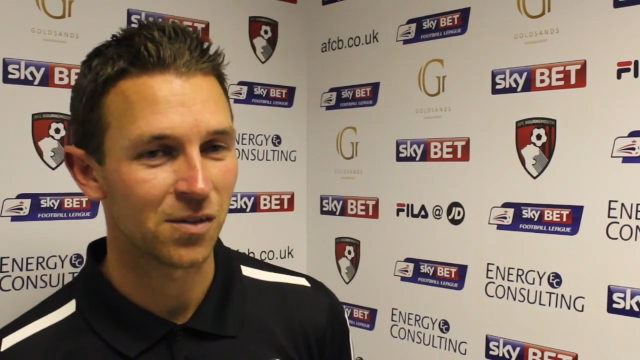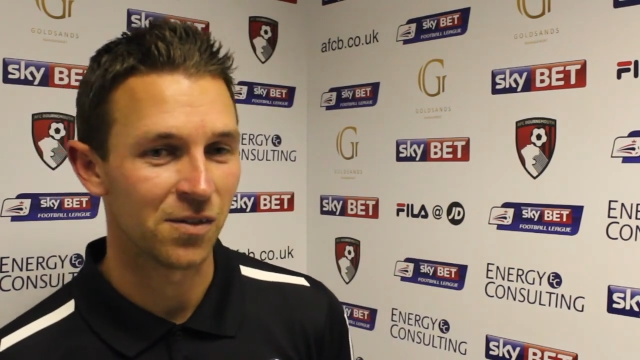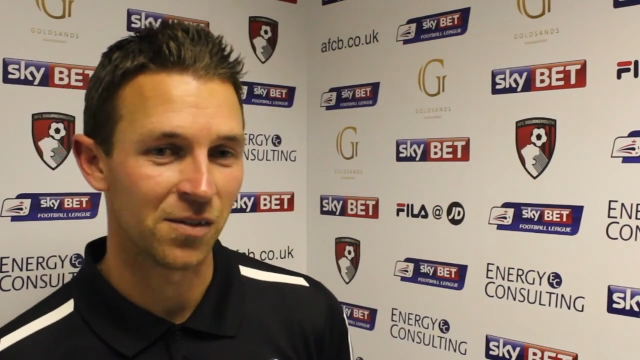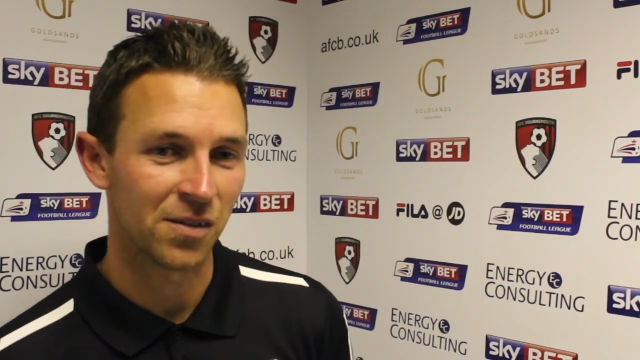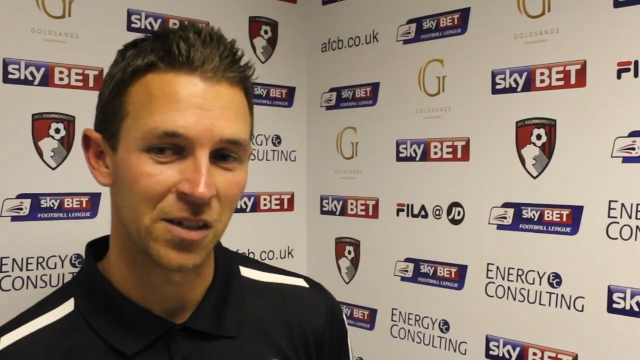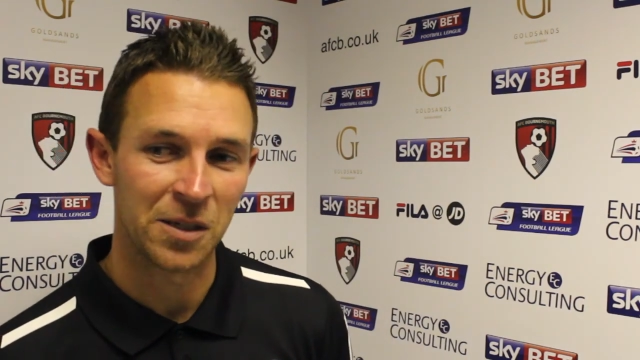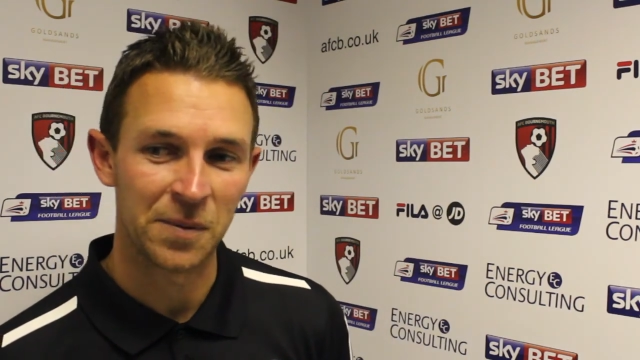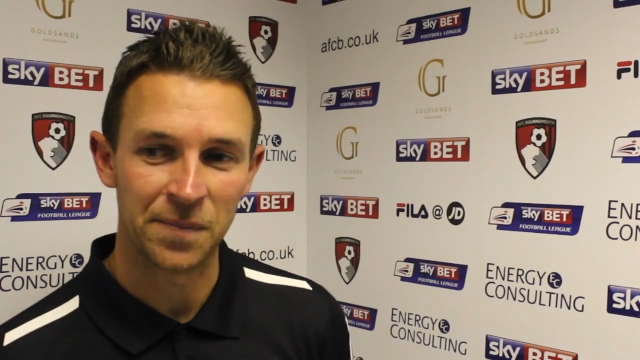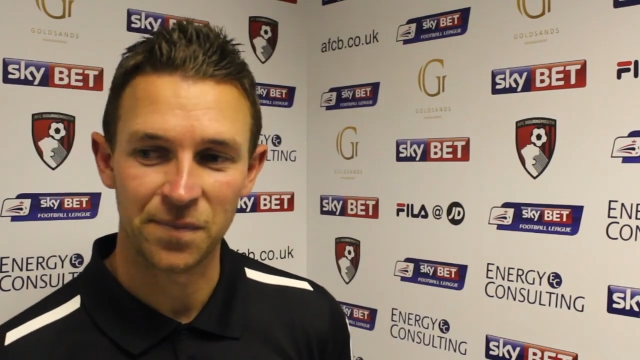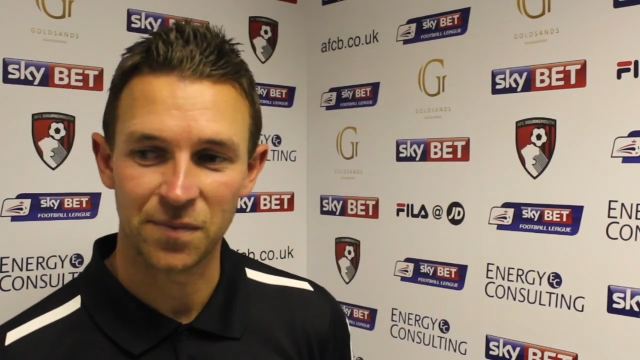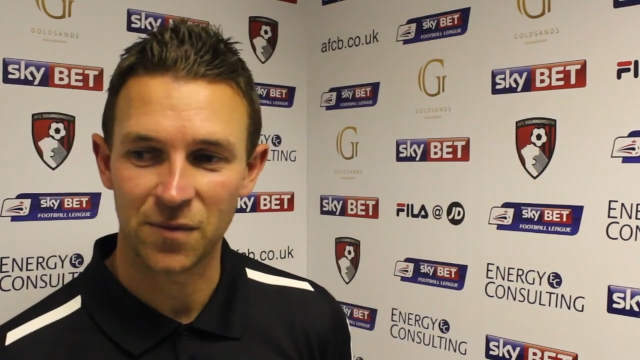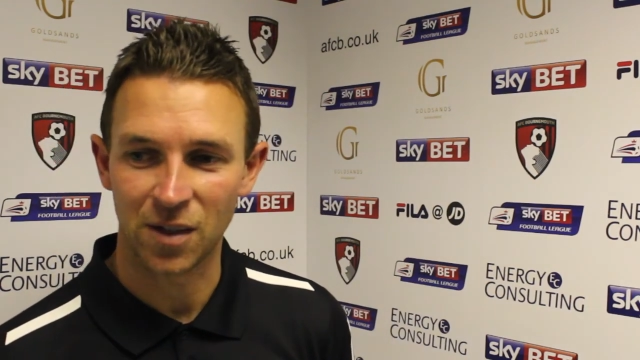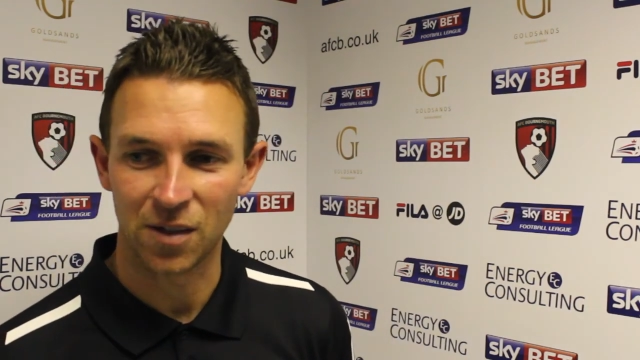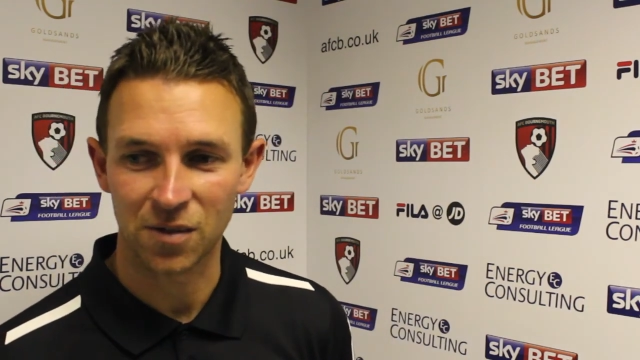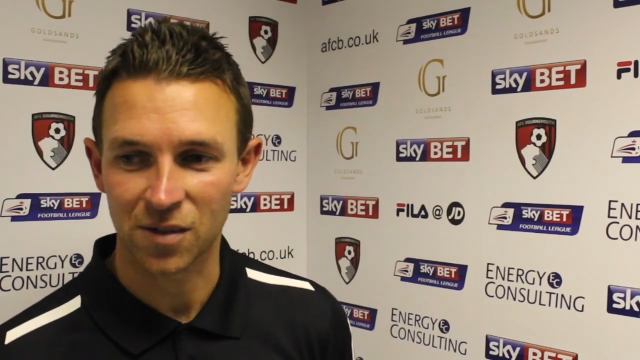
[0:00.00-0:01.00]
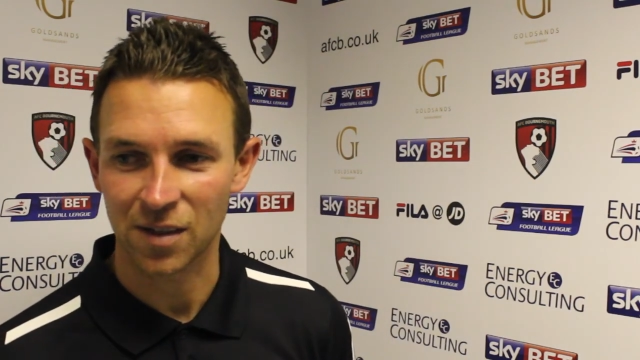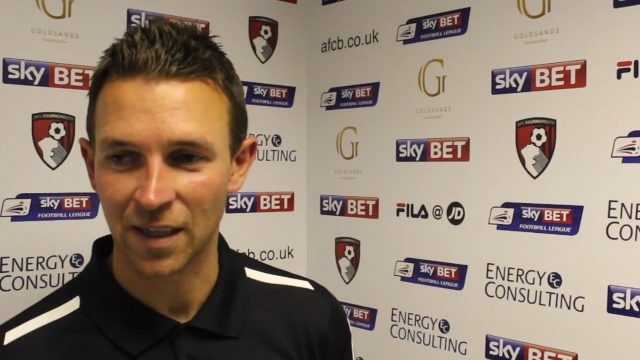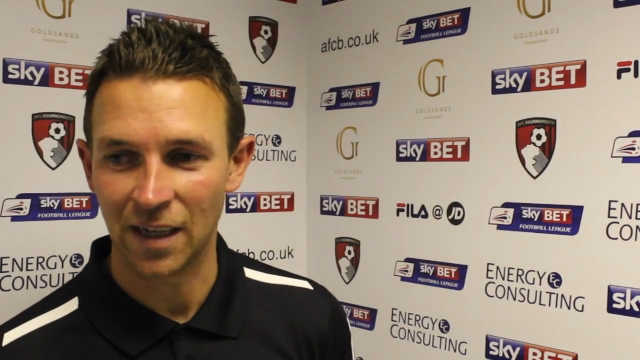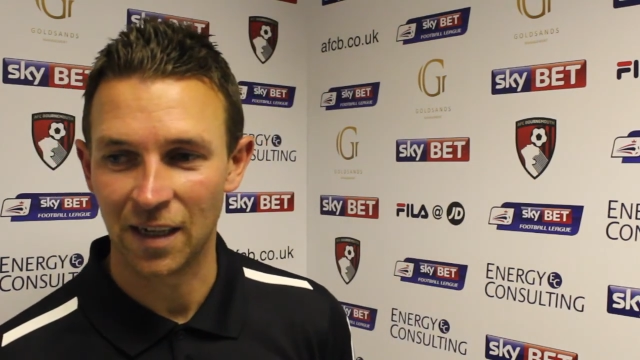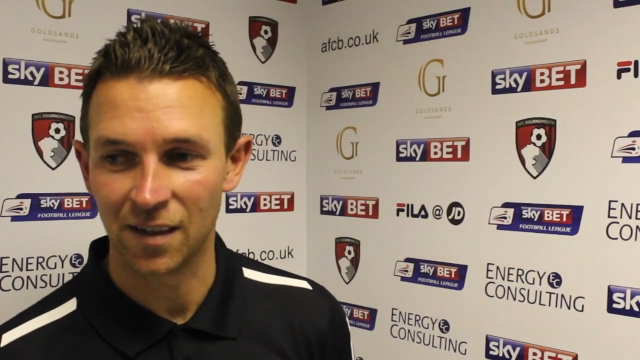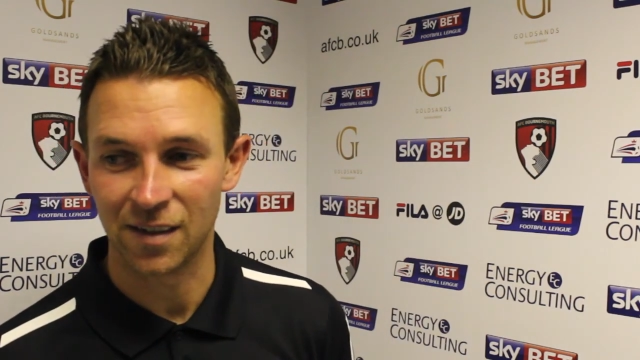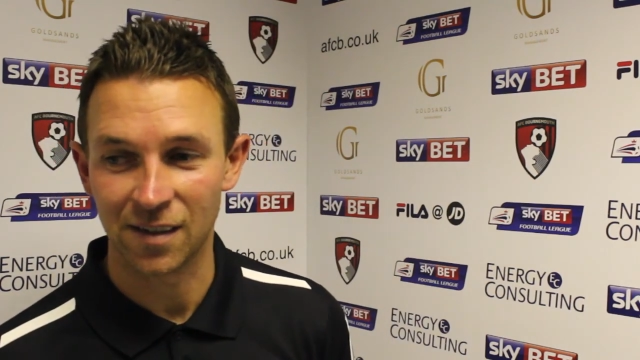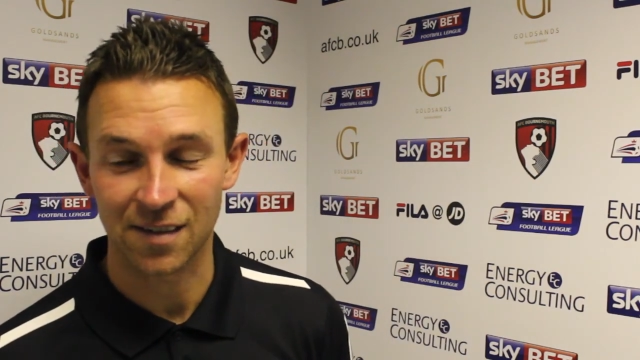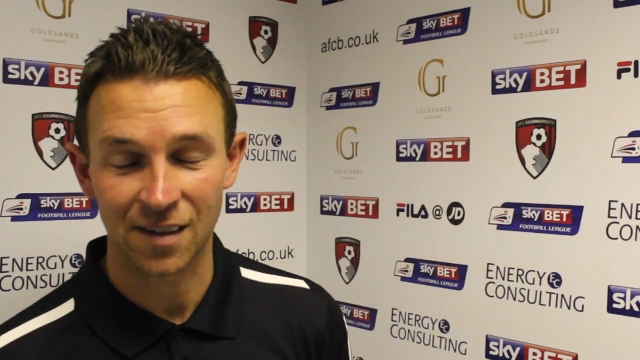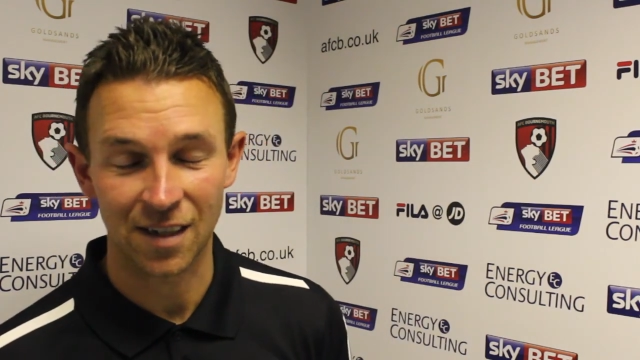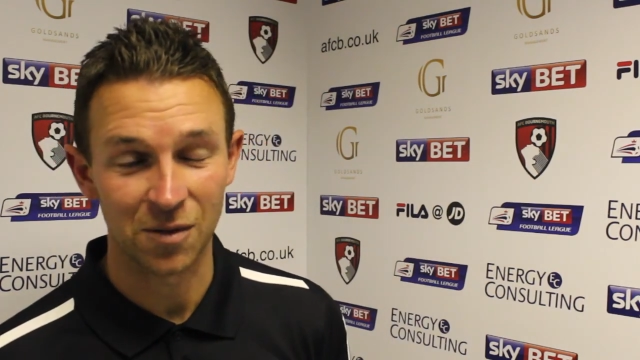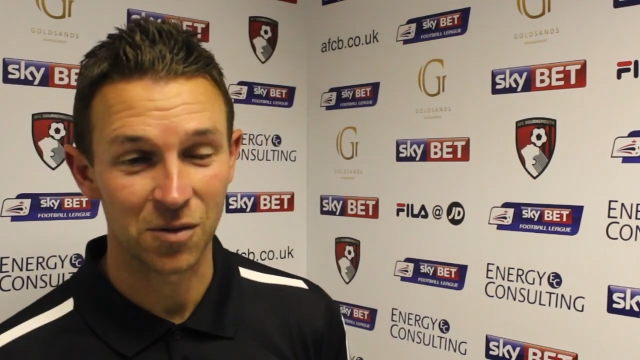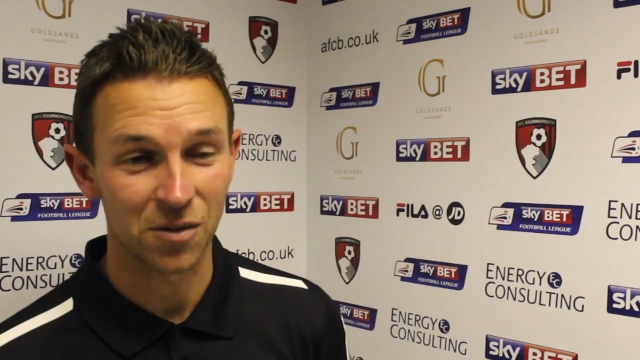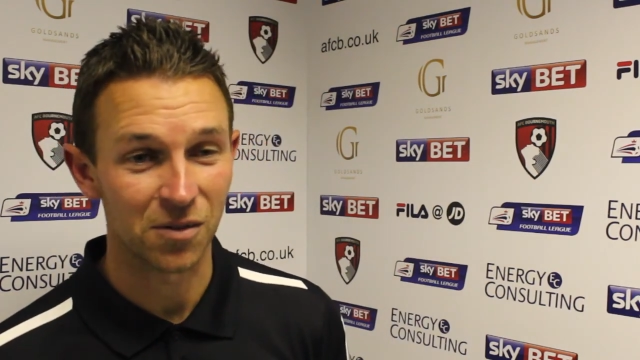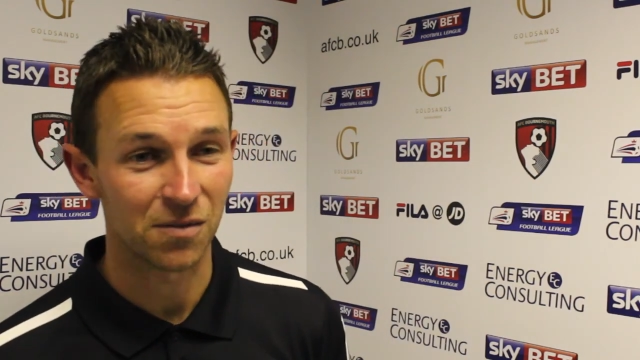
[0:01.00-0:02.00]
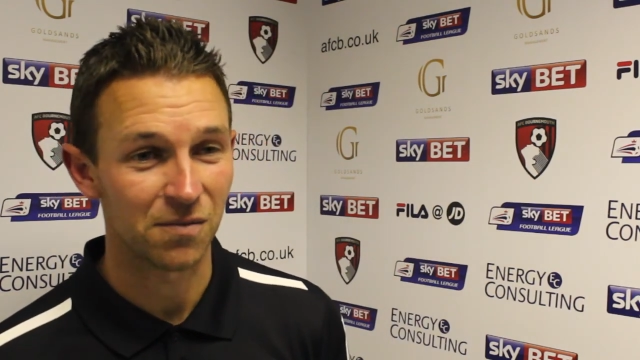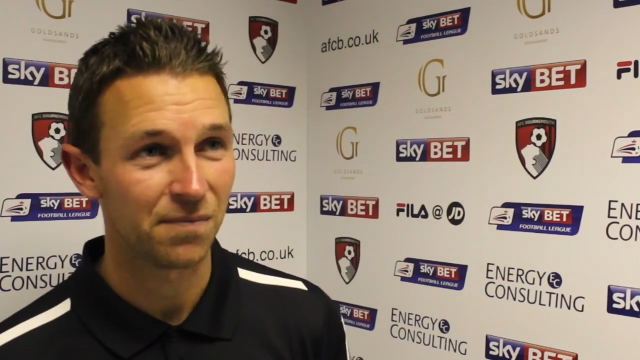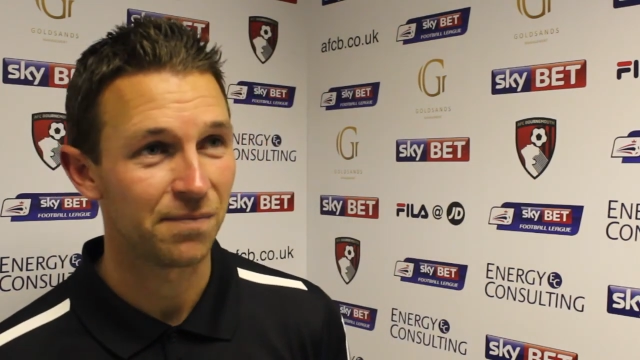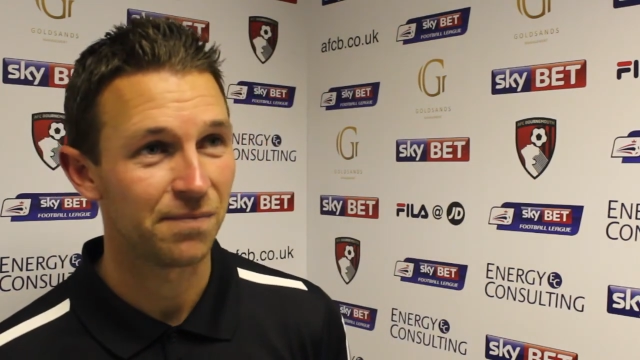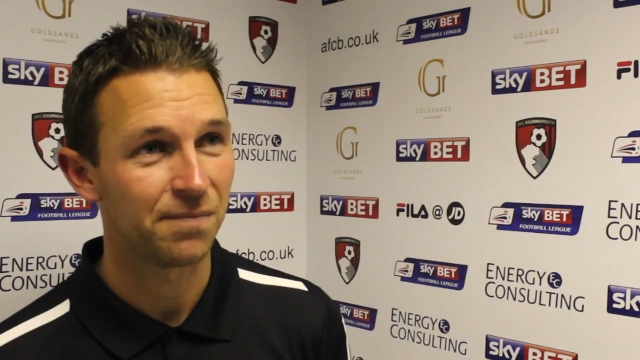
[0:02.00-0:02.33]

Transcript: and you know, just to get out there today was good.